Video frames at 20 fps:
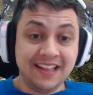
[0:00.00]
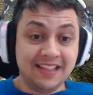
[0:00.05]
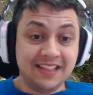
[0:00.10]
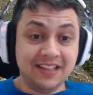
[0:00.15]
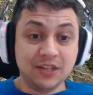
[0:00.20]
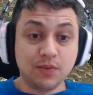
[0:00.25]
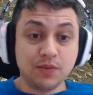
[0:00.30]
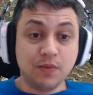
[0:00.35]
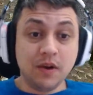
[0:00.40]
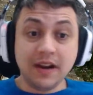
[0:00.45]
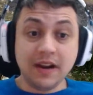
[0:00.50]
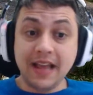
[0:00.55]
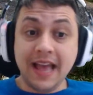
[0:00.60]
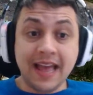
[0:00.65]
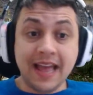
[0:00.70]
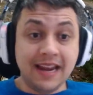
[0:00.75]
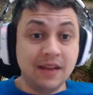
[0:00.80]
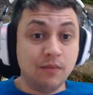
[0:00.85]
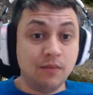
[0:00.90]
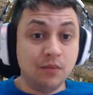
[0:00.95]
This worked,
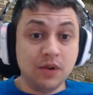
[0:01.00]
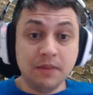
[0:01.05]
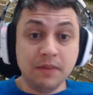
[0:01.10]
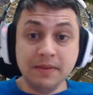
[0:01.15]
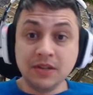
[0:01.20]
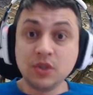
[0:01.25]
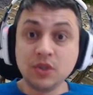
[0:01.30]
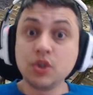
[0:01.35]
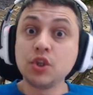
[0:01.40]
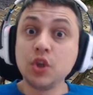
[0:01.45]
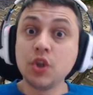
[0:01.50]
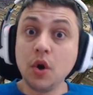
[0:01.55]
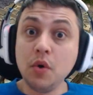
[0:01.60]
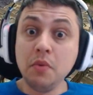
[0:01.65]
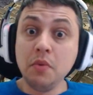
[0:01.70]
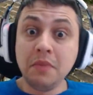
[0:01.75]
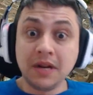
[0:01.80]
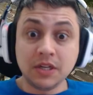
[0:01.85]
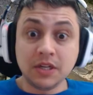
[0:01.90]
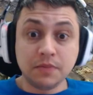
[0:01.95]
and it would have been
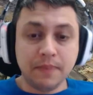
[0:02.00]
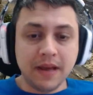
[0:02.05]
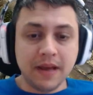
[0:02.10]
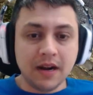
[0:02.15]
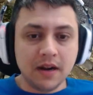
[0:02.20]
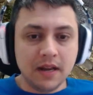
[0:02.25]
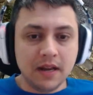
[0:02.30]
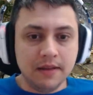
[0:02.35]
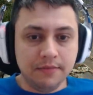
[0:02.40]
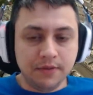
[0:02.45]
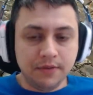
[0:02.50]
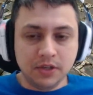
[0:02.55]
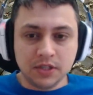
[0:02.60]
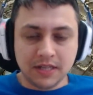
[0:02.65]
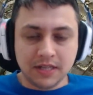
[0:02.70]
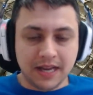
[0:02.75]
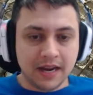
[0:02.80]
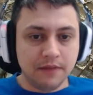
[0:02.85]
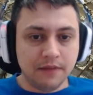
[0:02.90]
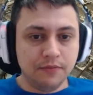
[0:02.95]
so much better if we
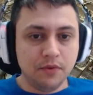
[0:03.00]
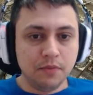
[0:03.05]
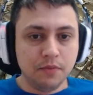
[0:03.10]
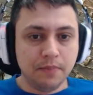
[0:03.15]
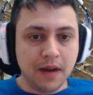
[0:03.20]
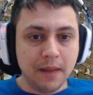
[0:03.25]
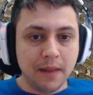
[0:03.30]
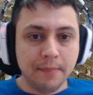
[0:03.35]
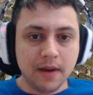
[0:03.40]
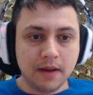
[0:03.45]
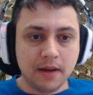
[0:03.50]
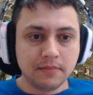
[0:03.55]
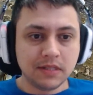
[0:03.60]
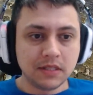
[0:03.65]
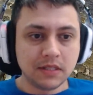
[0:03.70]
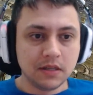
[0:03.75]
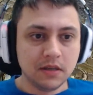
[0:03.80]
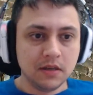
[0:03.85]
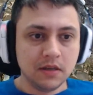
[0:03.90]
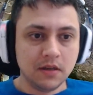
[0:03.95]
just had a few pipe bombs.